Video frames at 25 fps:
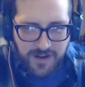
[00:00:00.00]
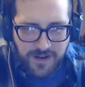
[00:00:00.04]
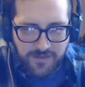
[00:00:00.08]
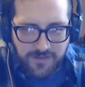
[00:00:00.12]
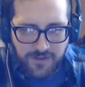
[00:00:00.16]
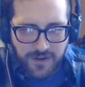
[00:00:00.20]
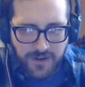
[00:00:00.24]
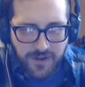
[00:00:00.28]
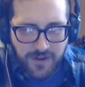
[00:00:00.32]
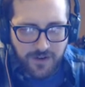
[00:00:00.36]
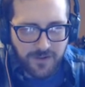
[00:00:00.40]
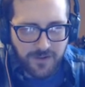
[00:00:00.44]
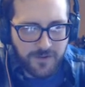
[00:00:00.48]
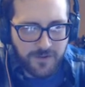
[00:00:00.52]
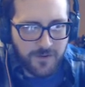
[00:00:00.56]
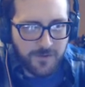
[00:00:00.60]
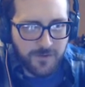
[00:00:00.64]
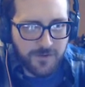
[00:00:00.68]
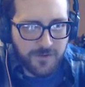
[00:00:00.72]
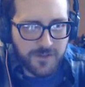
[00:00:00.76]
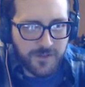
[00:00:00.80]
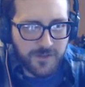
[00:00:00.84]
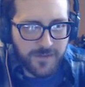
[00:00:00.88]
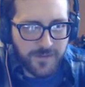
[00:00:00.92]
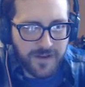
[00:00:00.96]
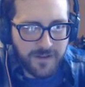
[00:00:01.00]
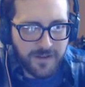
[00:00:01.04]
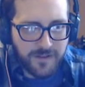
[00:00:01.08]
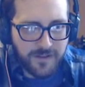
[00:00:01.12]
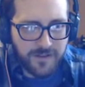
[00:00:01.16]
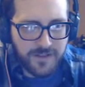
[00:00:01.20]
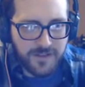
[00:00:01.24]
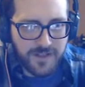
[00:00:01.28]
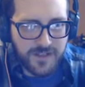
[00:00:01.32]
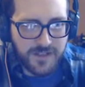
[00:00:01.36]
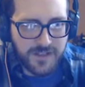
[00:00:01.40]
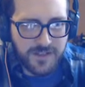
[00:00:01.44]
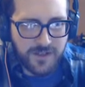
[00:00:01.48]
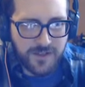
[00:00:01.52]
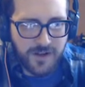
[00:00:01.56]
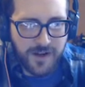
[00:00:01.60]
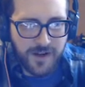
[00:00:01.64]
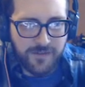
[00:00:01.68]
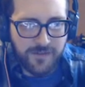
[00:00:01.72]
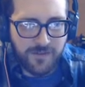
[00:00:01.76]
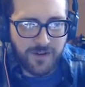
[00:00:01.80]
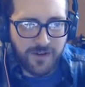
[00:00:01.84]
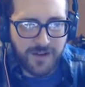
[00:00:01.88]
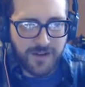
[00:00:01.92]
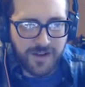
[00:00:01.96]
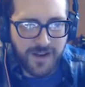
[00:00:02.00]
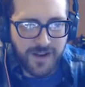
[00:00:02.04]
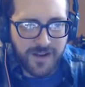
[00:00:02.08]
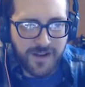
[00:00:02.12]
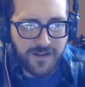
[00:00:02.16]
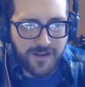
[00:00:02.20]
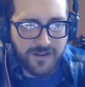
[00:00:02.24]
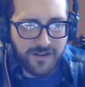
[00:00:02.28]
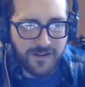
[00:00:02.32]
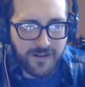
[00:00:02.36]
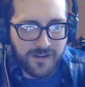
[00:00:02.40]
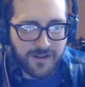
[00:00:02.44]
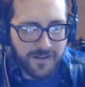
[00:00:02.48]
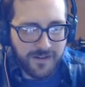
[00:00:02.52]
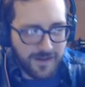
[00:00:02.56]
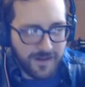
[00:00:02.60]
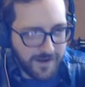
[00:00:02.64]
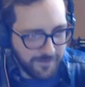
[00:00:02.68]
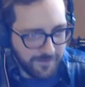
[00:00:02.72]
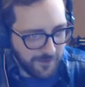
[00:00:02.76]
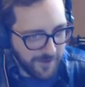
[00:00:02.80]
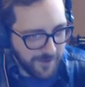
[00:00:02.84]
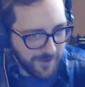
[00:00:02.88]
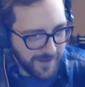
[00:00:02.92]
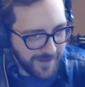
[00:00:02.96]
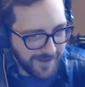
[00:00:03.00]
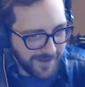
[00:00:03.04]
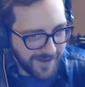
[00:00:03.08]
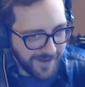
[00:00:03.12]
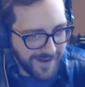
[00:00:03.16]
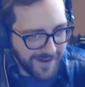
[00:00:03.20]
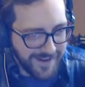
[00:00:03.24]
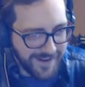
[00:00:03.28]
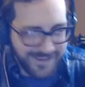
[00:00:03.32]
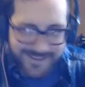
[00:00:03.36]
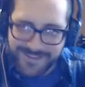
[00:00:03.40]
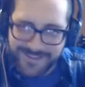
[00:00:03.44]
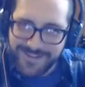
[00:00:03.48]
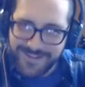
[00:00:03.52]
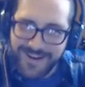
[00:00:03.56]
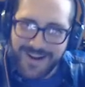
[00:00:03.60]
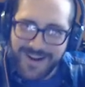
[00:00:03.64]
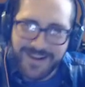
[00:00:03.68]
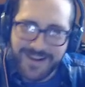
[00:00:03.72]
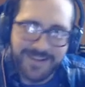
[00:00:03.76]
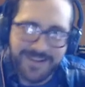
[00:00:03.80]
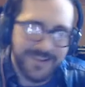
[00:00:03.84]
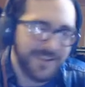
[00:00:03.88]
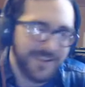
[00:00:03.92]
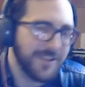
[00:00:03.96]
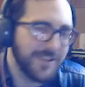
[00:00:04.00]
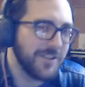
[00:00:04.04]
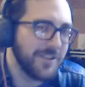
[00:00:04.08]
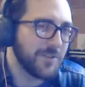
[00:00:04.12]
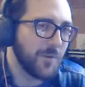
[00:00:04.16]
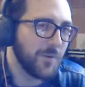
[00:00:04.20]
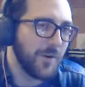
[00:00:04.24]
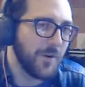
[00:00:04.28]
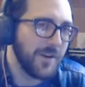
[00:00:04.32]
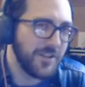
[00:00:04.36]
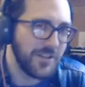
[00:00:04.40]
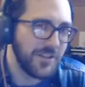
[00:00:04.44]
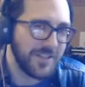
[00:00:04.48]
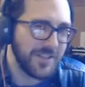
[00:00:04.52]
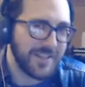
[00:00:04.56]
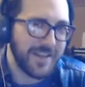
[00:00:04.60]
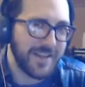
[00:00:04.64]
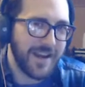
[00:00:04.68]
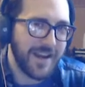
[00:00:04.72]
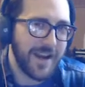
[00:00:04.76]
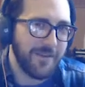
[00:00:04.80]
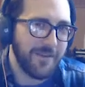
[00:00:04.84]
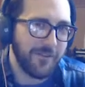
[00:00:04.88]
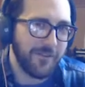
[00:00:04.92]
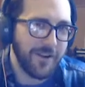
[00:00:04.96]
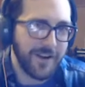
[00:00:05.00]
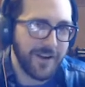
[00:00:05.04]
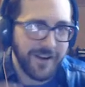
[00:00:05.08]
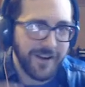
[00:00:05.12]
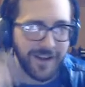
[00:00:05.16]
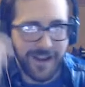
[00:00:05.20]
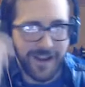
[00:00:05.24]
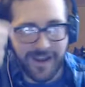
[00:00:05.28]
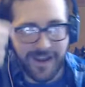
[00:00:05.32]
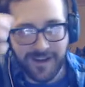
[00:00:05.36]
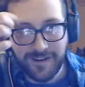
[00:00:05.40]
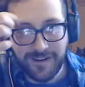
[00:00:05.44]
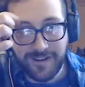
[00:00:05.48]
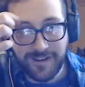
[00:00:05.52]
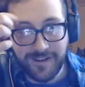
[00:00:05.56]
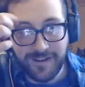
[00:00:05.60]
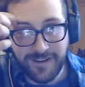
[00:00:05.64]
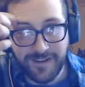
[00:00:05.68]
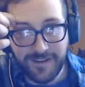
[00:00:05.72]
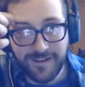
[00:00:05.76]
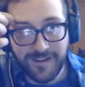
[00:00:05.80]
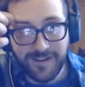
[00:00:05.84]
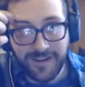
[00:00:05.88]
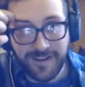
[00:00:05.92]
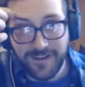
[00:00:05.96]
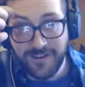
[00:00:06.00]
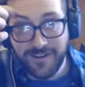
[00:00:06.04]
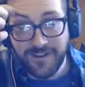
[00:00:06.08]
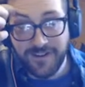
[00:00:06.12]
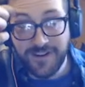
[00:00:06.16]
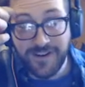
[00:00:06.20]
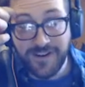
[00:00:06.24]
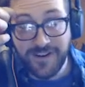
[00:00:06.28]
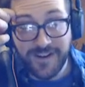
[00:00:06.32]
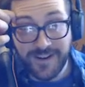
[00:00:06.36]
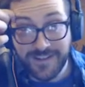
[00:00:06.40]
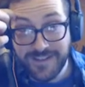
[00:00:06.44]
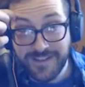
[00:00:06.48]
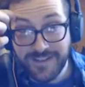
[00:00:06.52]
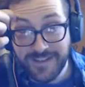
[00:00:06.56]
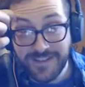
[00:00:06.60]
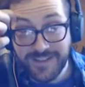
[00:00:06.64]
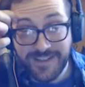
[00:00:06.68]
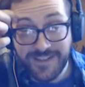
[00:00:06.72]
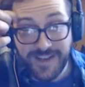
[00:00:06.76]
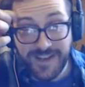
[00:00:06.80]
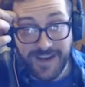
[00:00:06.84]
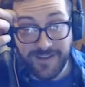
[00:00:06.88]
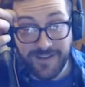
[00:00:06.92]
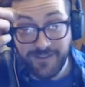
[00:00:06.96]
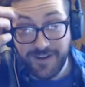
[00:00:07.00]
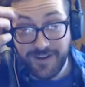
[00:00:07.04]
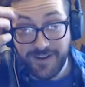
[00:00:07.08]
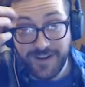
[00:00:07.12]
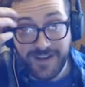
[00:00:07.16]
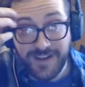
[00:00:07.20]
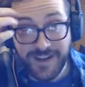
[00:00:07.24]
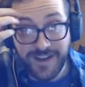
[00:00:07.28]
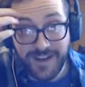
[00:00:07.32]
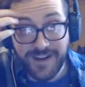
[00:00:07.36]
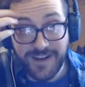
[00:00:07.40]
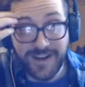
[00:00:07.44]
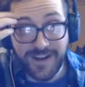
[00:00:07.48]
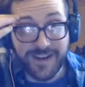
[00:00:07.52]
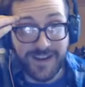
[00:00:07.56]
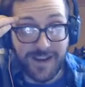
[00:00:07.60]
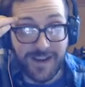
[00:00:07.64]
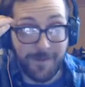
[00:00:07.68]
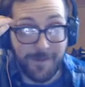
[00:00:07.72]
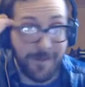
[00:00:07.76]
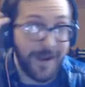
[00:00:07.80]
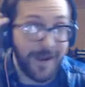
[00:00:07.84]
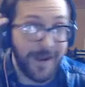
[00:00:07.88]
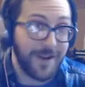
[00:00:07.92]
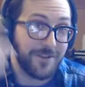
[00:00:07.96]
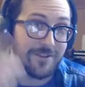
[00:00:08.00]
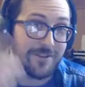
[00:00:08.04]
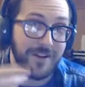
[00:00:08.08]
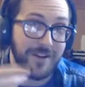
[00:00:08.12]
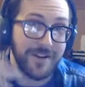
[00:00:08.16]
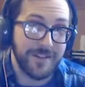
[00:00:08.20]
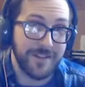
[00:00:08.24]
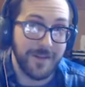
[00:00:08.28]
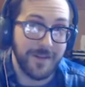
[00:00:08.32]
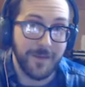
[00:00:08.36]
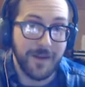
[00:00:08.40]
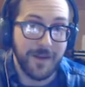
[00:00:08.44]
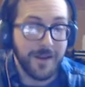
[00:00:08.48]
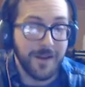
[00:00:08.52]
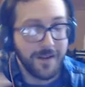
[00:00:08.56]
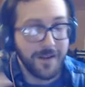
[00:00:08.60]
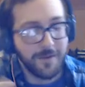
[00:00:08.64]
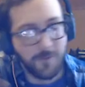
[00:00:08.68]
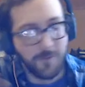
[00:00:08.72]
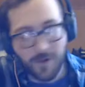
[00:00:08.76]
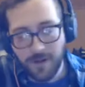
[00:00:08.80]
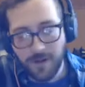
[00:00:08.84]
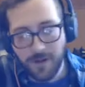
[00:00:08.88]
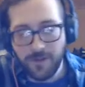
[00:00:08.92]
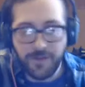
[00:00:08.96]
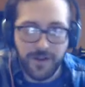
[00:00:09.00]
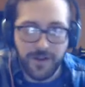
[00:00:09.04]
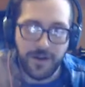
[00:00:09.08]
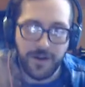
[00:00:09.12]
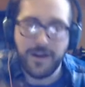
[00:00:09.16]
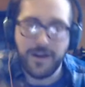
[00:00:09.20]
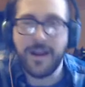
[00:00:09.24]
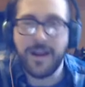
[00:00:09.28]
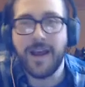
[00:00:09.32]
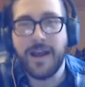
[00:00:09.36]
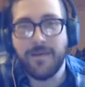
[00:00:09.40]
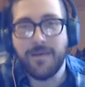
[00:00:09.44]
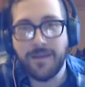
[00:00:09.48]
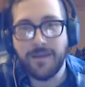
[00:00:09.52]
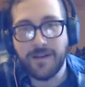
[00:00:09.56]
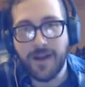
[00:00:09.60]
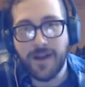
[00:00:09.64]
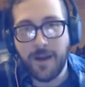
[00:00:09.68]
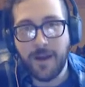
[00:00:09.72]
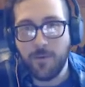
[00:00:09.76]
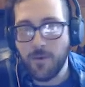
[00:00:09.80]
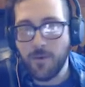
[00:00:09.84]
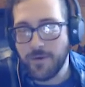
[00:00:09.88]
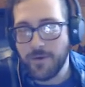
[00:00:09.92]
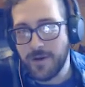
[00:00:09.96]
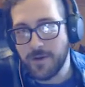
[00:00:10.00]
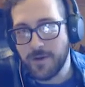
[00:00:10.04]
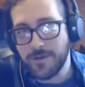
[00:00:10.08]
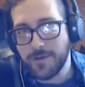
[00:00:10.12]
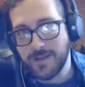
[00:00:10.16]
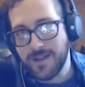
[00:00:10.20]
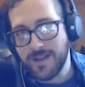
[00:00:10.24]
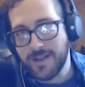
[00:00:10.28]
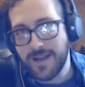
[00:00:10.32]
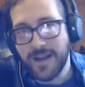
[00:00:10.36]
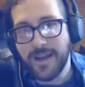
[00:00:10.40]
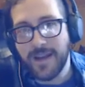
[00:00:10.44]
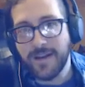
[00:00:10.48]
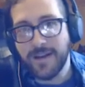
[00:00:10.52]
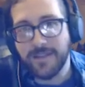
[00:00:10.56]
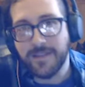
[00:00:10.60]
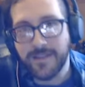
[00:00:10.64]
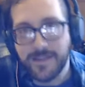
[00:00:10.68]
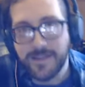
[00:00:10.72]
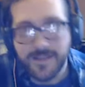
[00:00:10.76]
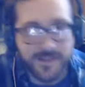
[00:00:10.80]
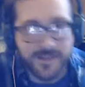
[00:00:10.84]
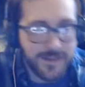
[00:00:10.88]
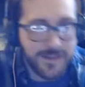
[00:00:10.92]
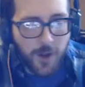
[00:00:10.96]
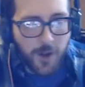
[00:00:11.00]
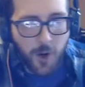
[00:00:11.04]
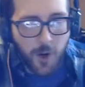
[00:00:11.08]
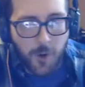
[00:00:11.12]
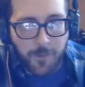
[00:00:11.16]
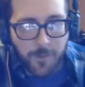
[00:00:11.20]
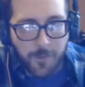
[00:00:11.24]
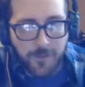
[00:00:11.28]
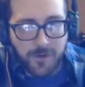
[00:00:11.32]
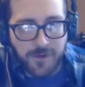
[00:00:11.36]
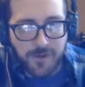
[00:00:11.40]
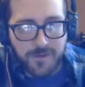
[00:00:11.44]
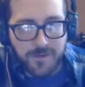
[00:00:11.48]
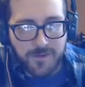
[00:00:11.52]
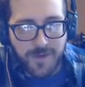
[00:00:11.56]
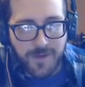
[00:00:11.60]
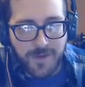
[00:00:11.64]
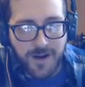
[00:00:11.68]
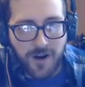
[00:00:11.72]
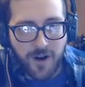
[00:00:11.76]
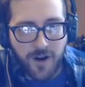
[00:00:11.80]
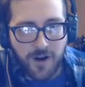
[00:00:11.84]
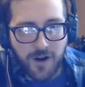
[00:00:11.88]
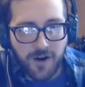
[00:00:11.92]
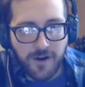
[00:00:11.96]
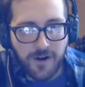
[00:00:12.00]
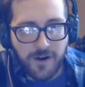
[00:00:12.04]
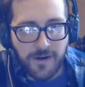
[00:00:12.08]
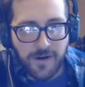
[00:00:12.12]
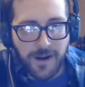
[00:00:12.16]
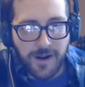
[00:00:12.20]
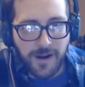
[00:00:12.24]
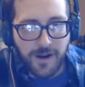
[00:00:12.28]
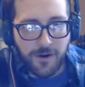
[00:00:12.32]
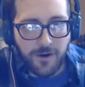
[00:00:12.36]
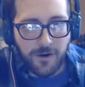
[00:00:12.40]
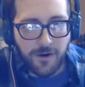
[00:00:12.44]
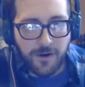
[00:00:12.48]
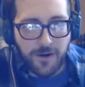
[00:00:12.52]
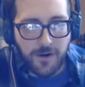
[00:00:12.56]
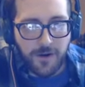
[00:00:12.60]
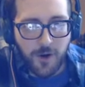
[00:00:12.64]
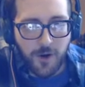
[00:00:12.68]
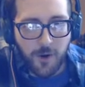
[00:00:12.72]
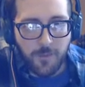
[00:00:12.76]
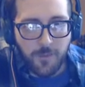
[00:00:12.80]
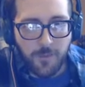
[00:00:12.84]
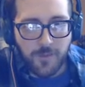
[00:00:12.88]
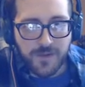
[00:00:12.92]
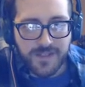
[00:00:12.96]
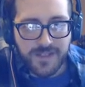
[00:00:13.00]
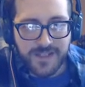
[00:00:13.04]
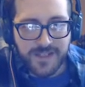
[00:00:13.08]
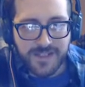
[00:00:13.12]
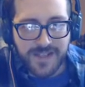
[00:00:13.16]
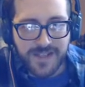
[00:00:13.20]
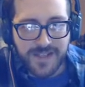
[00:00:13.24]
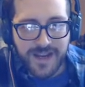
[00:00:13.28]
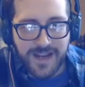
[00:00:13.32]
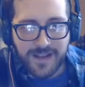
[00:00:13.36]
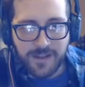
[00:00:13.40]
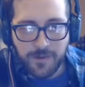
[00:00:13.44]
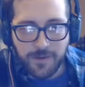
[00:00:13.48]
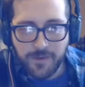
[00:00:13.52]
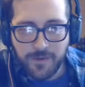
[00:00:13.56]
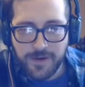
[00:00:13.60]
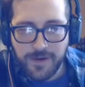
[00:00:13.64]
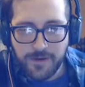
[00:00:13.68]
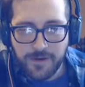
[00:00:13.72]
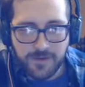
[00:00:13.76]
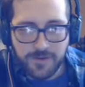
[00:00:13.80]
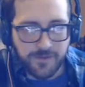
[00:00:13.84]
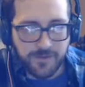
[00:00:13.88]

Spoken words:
ever hear news on my little sister ever again. Every again? I could have sworn it just said every again. Editor Nick, did it say every again? I can't backtrack. Tell me. Well, there you have it. I won't know till I edit this. Hope gripped my heart, and hope was exactly what I was